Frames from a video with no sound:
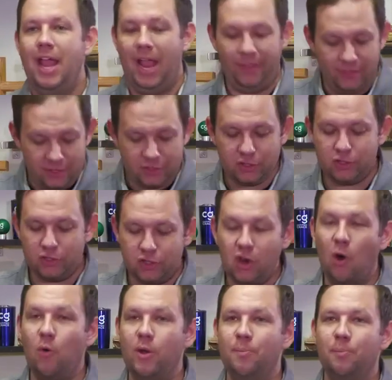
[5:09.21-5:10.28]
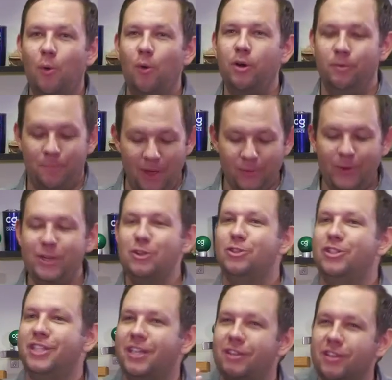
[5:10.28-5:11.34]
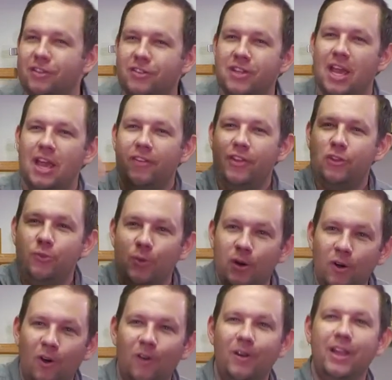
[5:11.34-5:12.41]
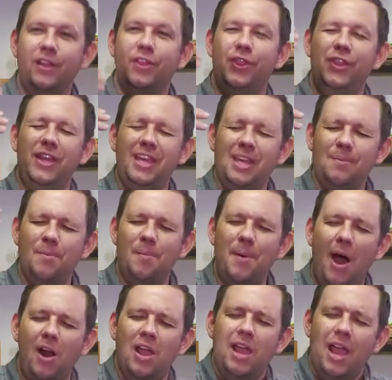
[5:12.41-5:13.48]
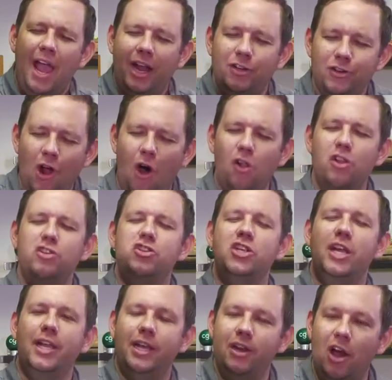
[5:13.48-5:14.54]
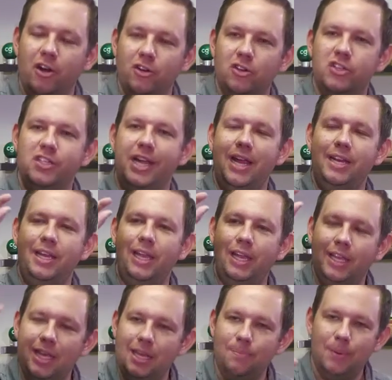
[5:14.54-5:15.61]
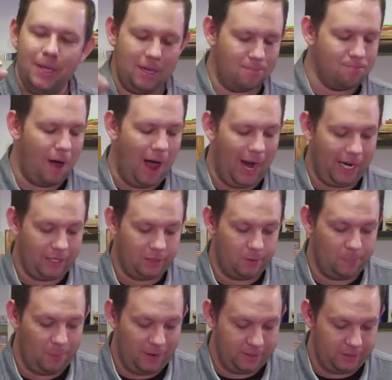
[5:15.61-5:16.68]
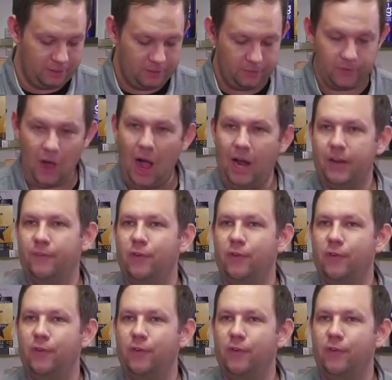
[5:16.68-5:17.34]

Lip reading: And this is so important. By the way, do you see this recurring theme about acknowledging and understanding and keeping in mind the presence of God?